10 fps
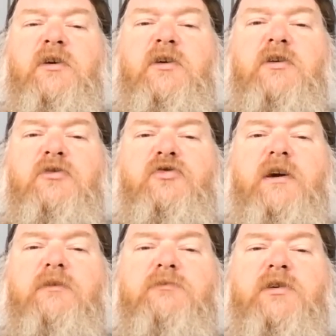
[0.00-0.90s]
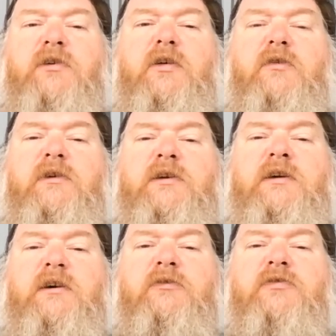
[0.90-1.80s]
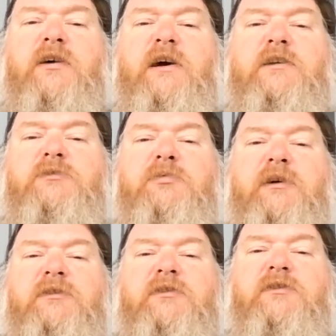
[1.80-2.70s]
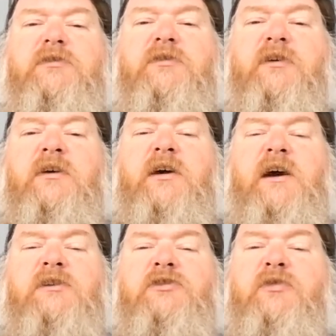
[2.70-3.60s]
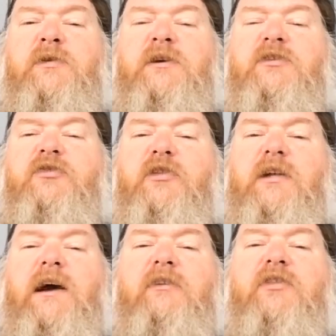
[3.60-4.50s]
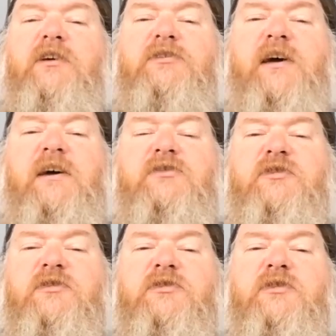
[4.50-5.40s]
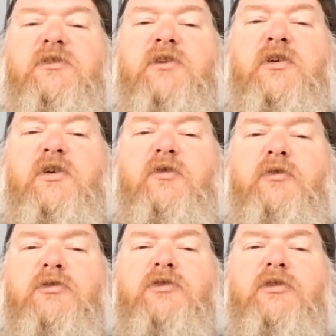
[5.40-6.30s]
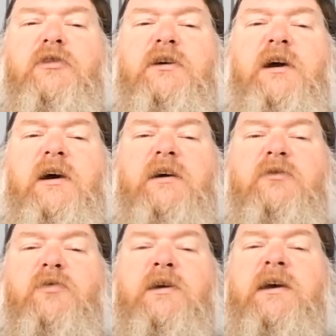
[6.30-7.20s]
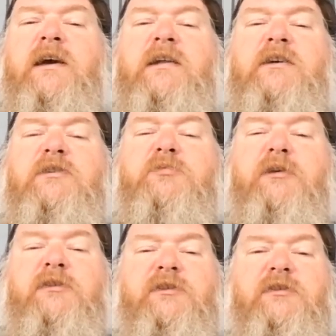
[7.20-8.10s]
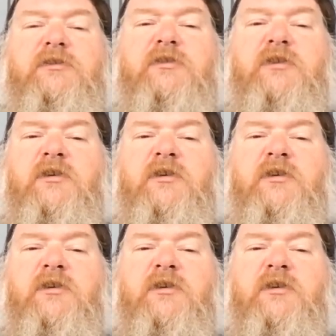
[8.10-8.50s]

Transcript: You drop the glowing gift to God's presence as you reach for lifeless ashes. Return to God, regain His presence.